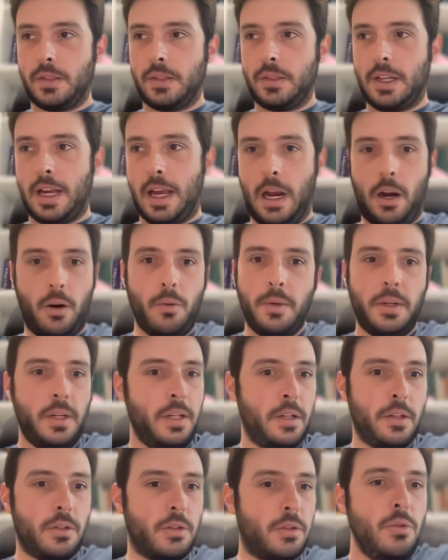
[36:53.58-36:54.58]
how are we going
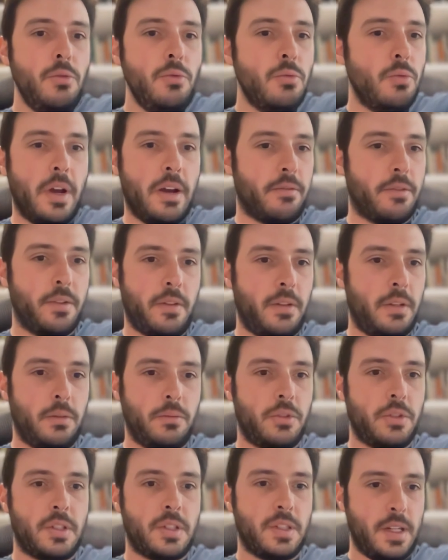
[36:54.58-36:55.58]
to do everything that we
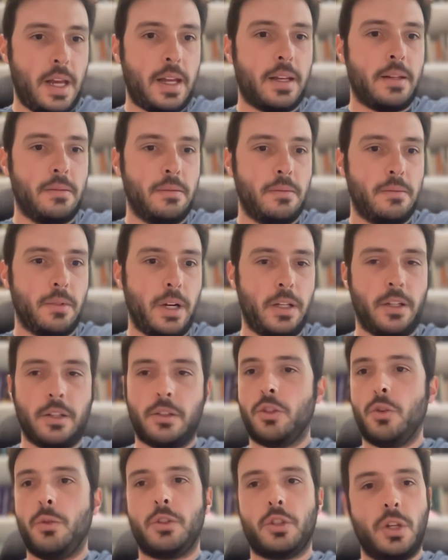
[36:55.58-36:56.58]
just said, right?
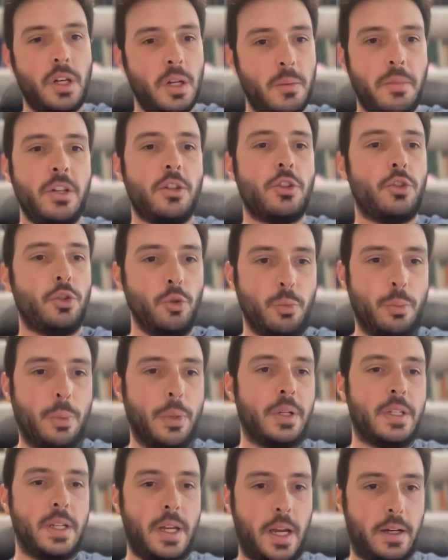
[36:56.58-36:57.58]
So it's going to be super
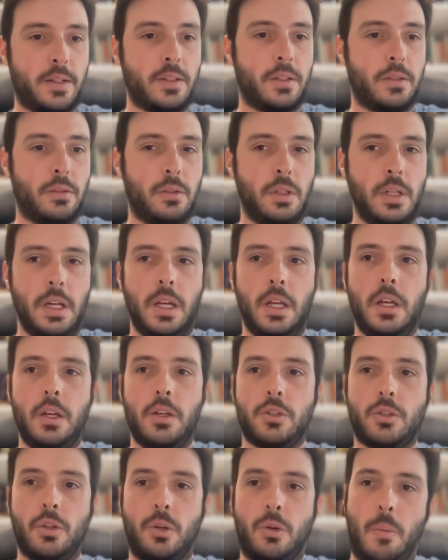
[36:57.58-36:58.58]
tactical.
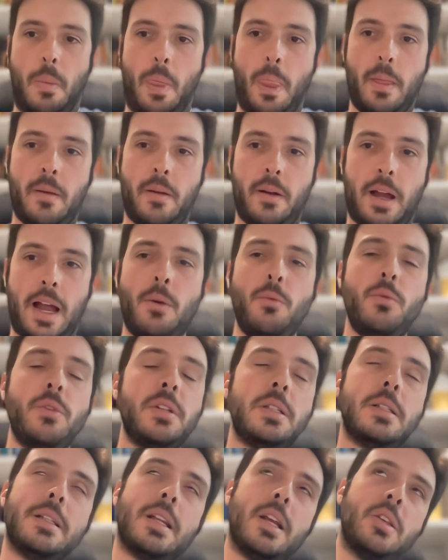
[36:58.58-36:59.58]
So I
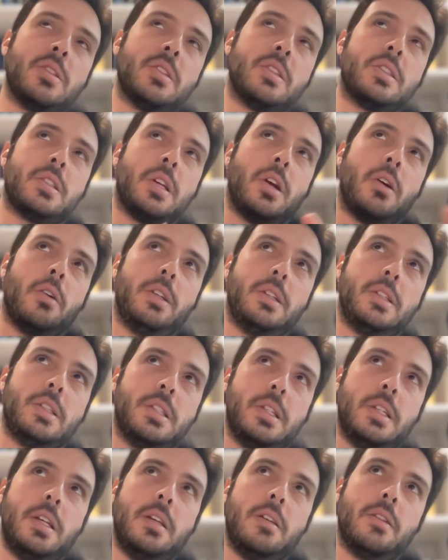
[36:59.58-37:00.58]
wouldn't necessarily
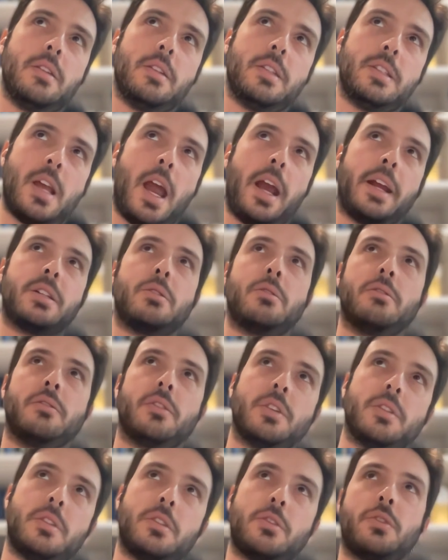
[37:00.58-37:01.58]
see the tactical
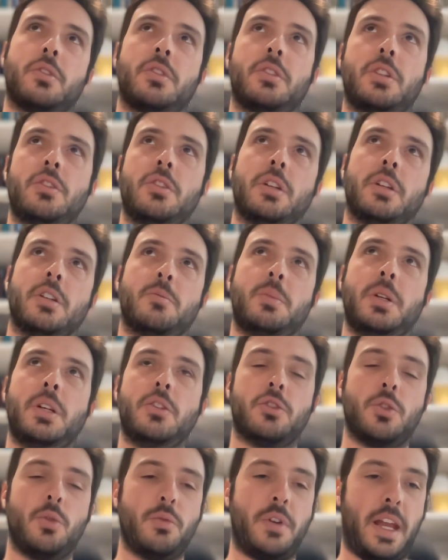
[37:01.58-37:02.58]
versus strategic as being
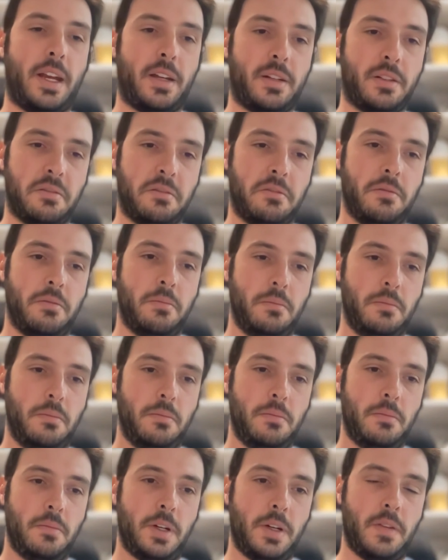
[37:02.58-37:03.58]
so negative.
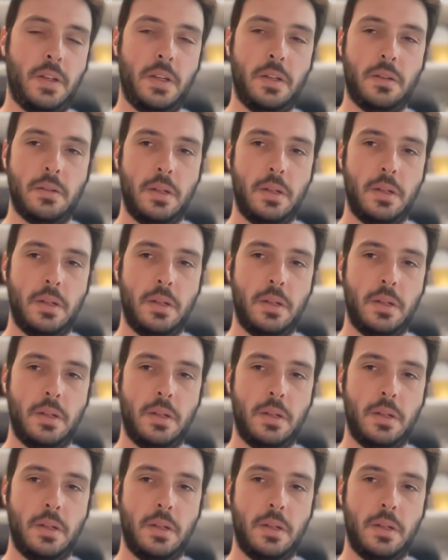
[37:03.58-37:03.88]
I think